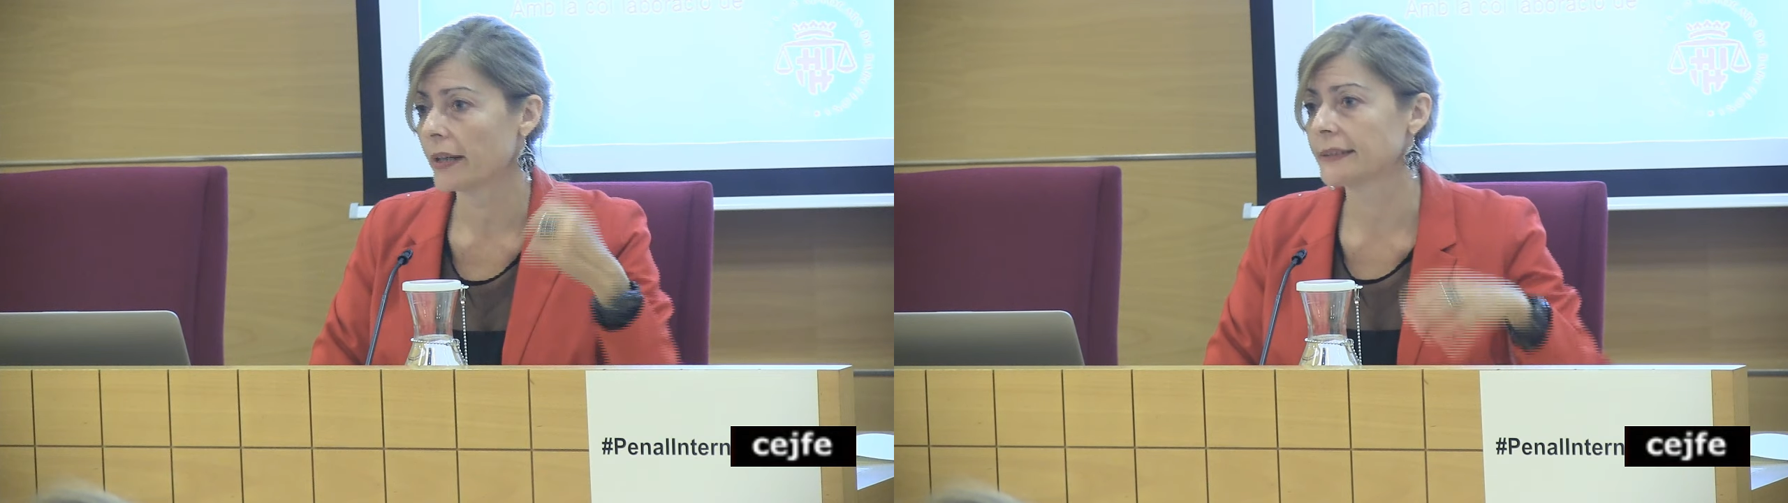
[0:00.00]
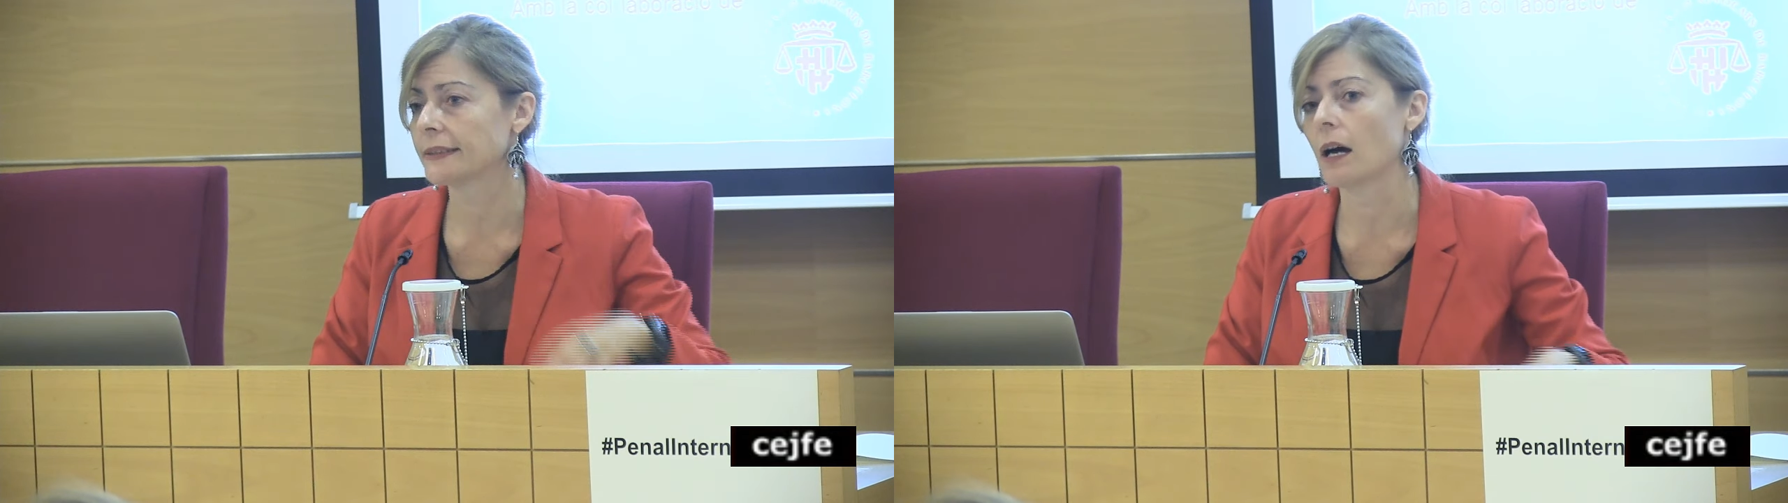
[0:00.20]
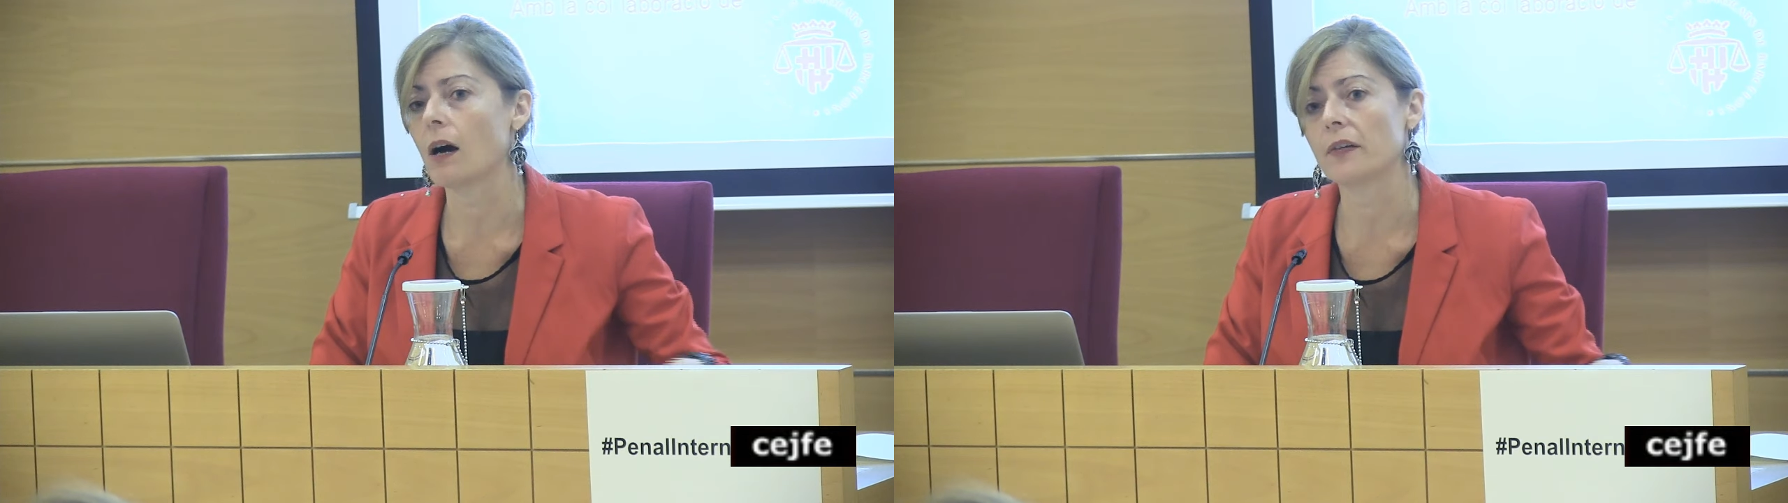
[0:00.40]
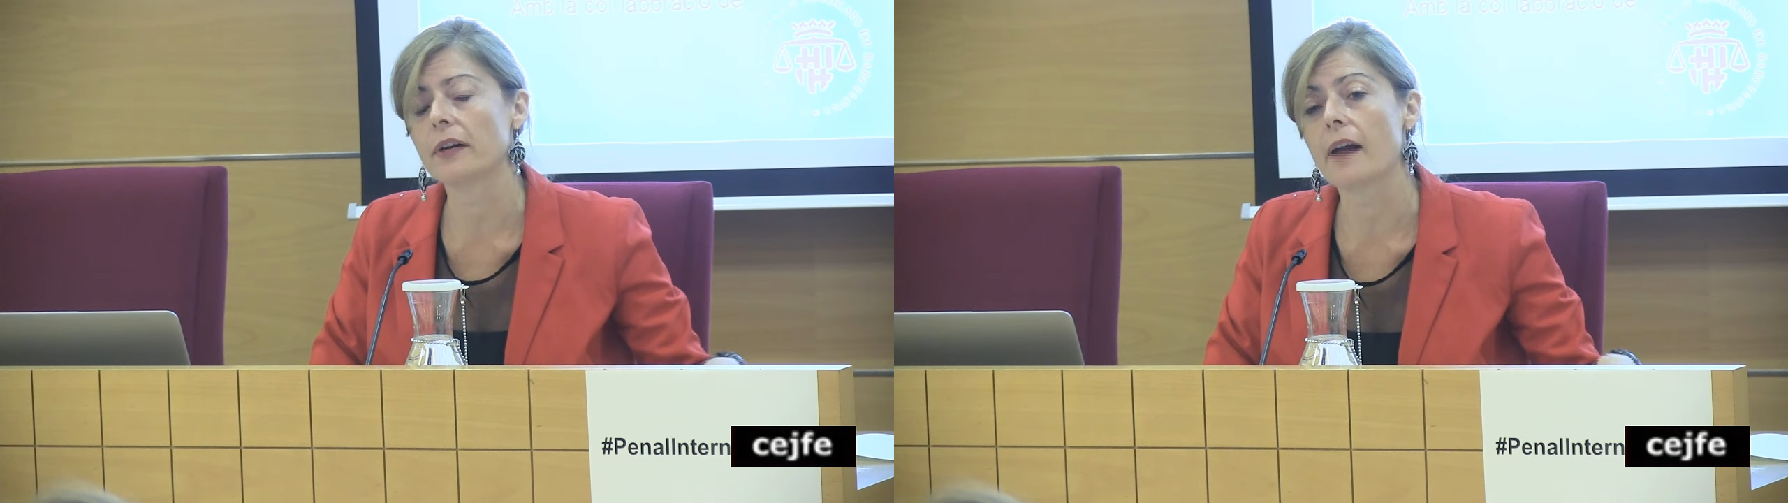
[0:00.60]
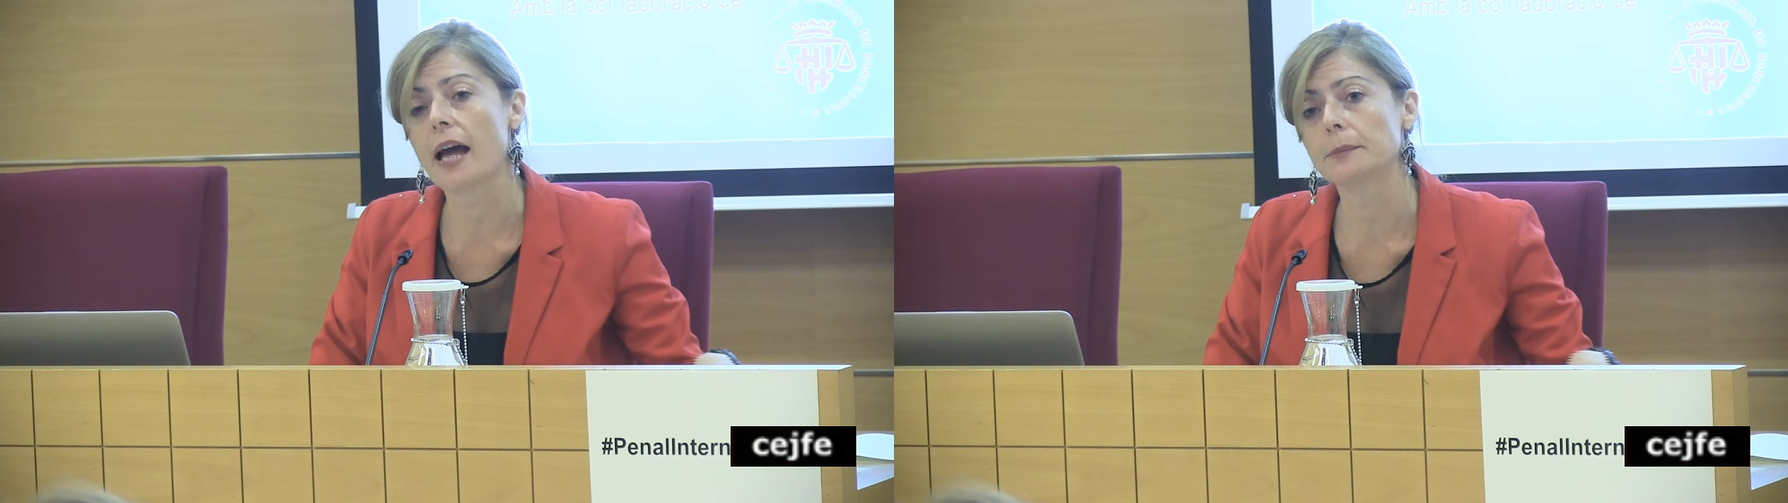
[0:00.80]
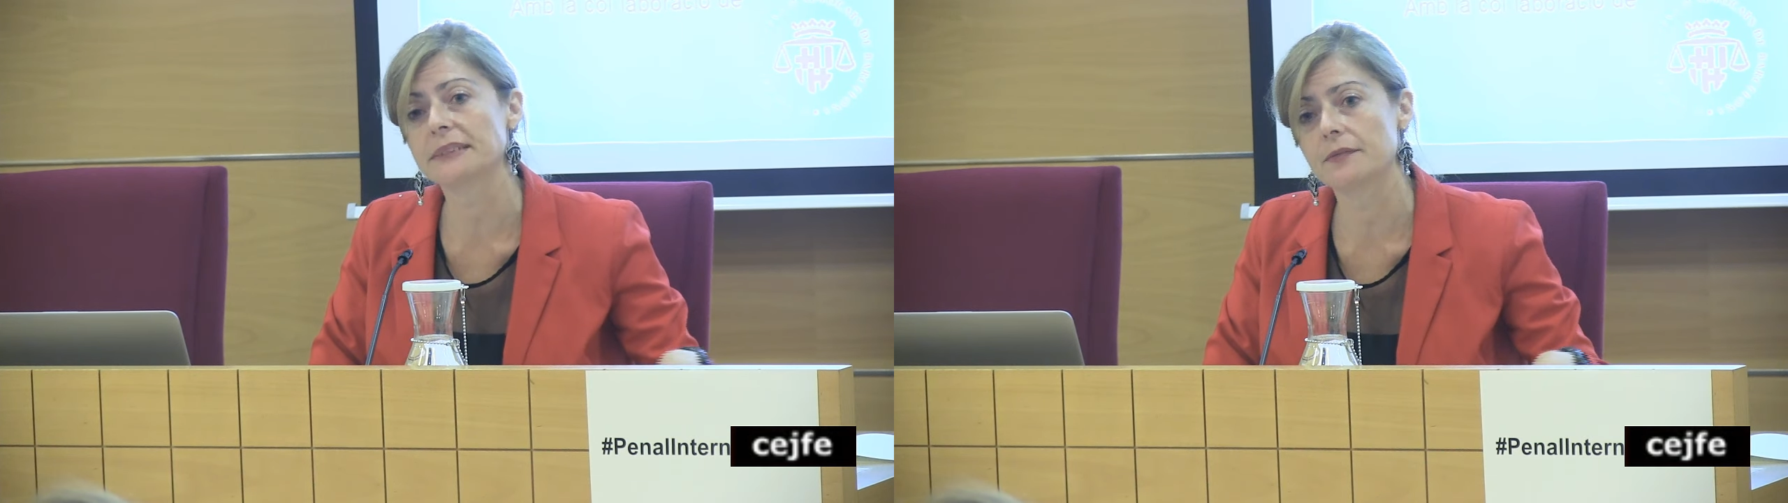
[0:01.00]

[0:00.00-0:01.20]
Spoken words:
is on crimes